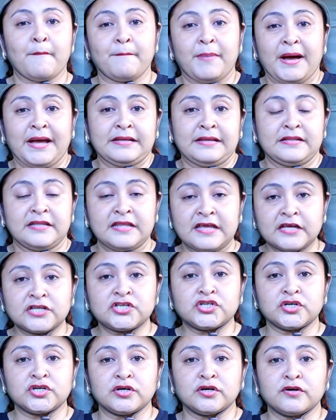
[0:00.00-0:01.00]
by
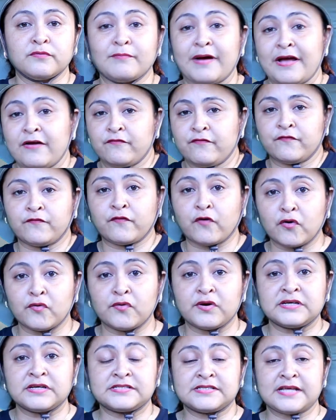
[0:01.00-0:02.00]
nature, by
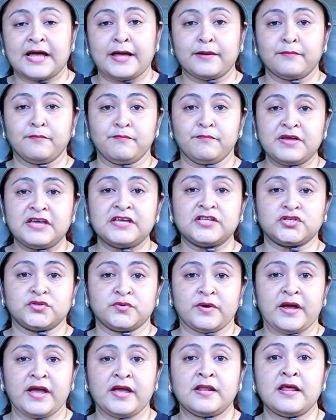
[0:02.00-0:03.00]
forest and
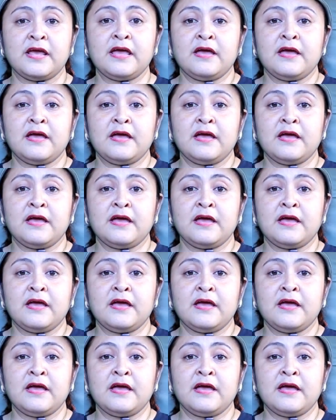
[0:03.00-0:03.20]
beach, right?